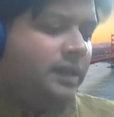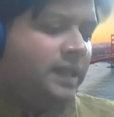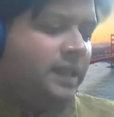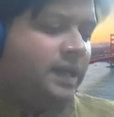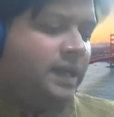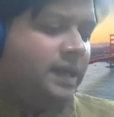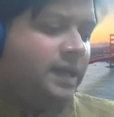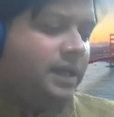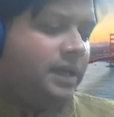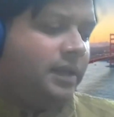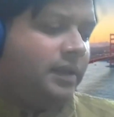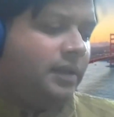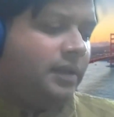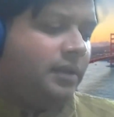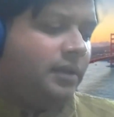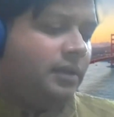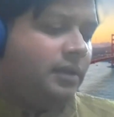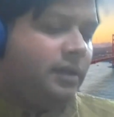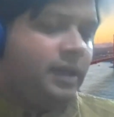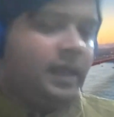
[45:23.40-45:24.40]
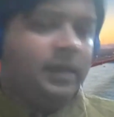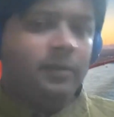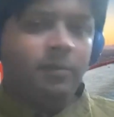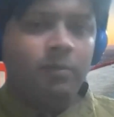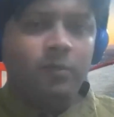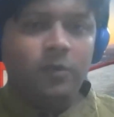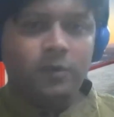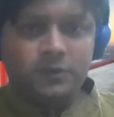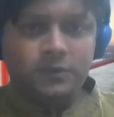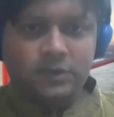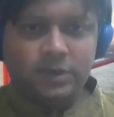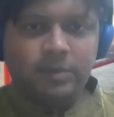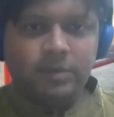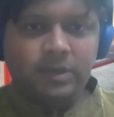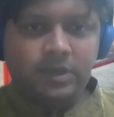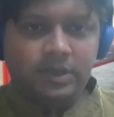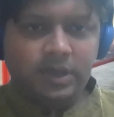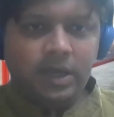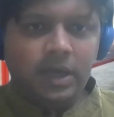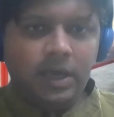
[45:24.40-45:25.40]
there, like most
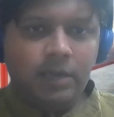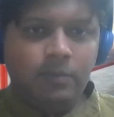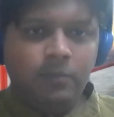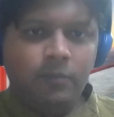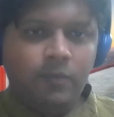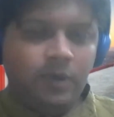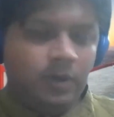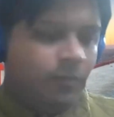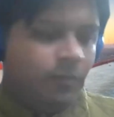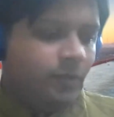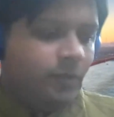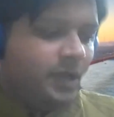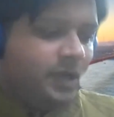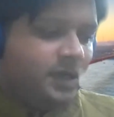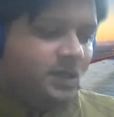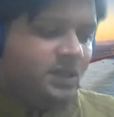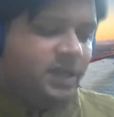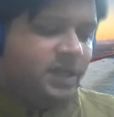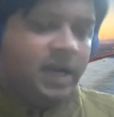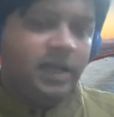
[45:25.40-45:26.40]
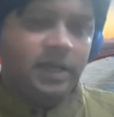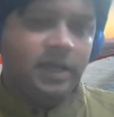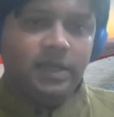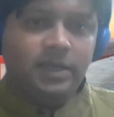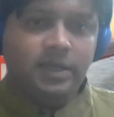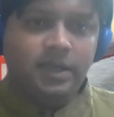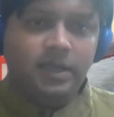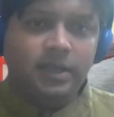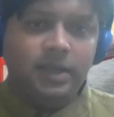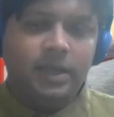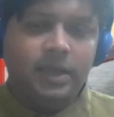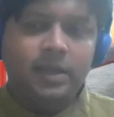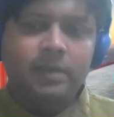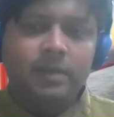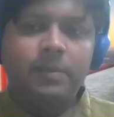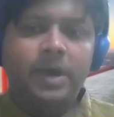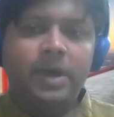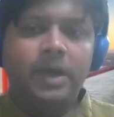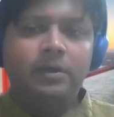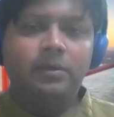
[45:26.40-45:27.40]
of the time when we are targeting
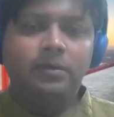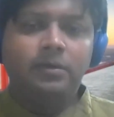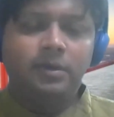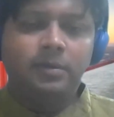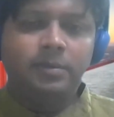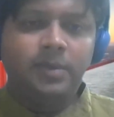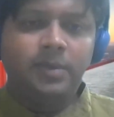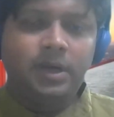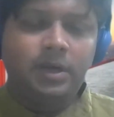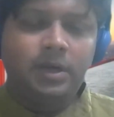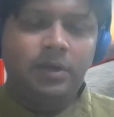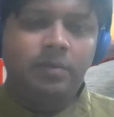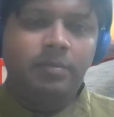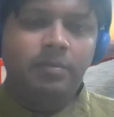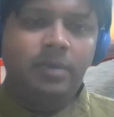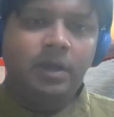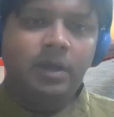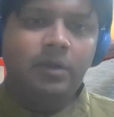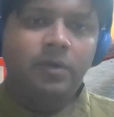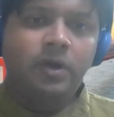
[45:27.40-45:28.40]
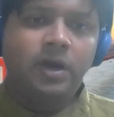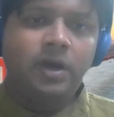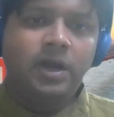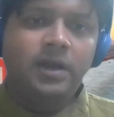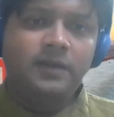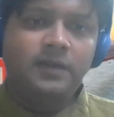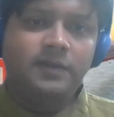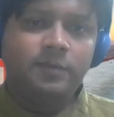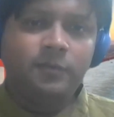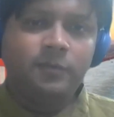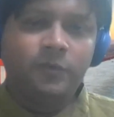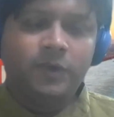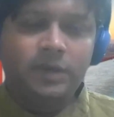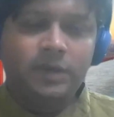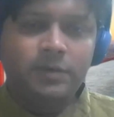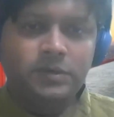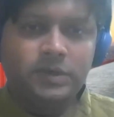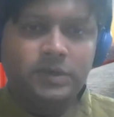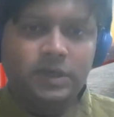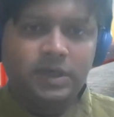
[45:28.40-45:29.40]
an microorganism, we
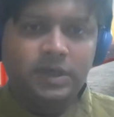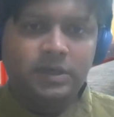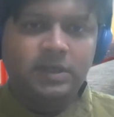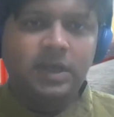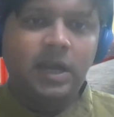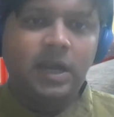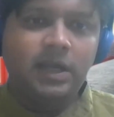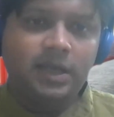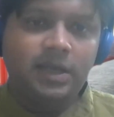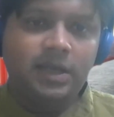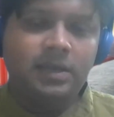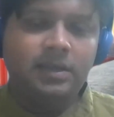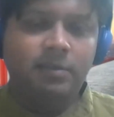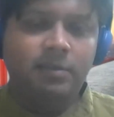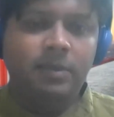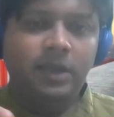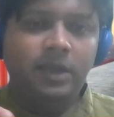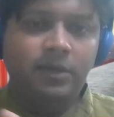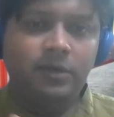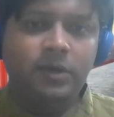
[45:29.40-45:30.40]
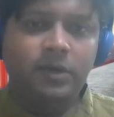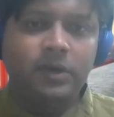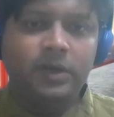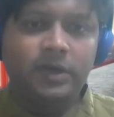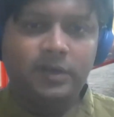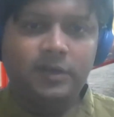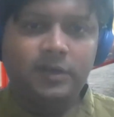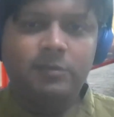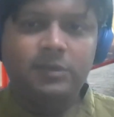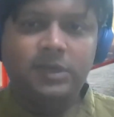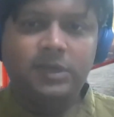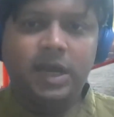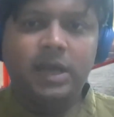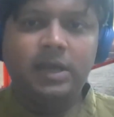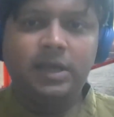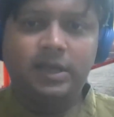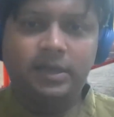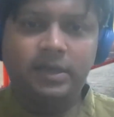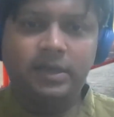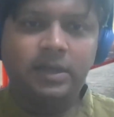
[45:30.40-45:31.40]
usually target the microorganism
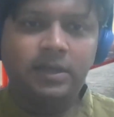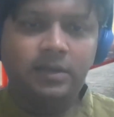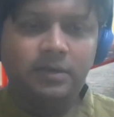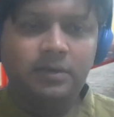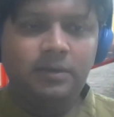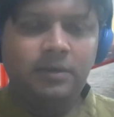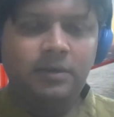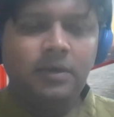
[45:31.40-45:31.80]
directly.